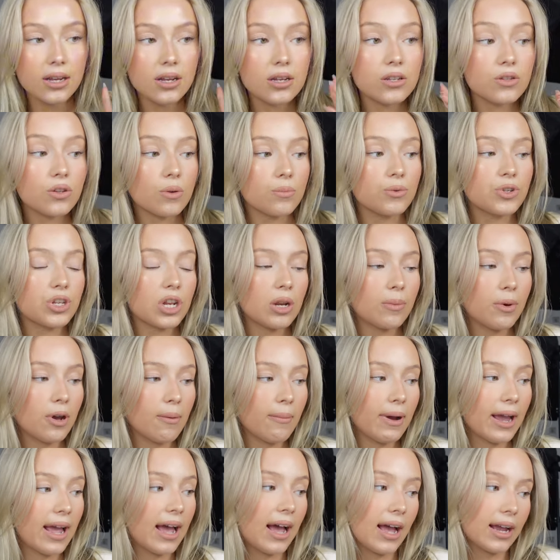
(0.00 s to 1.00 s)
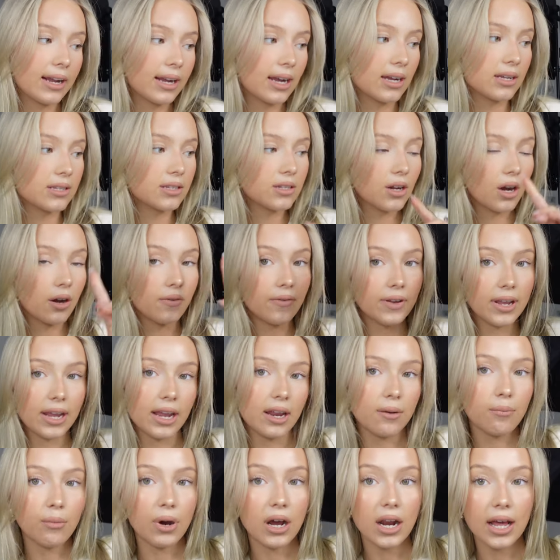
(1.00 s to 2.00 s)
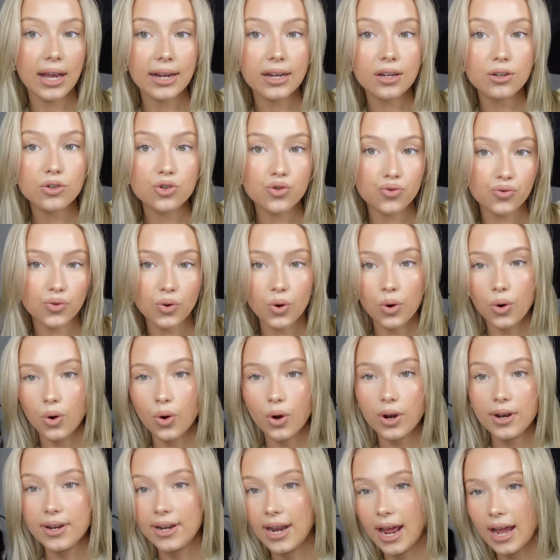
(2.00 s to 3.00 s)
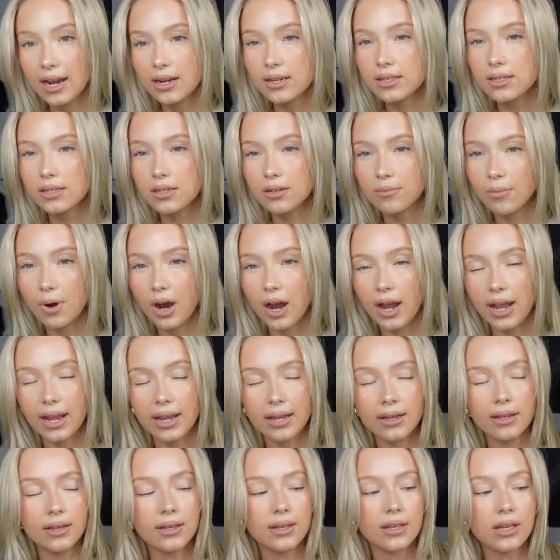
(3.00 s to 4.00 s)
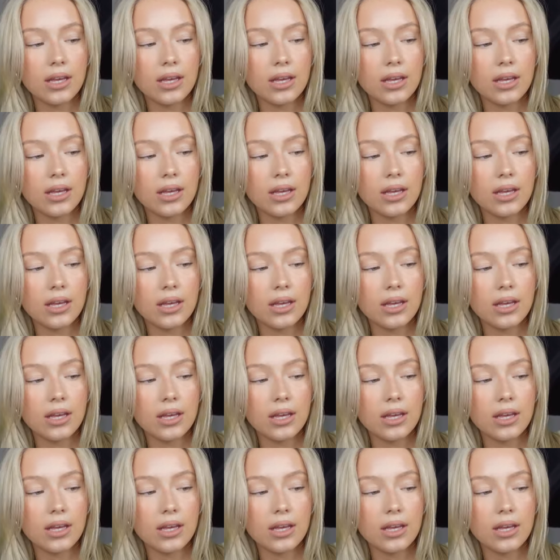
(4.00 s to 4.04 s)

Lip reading: So I'm just gonna put my hair care stuff in my like drawer next to my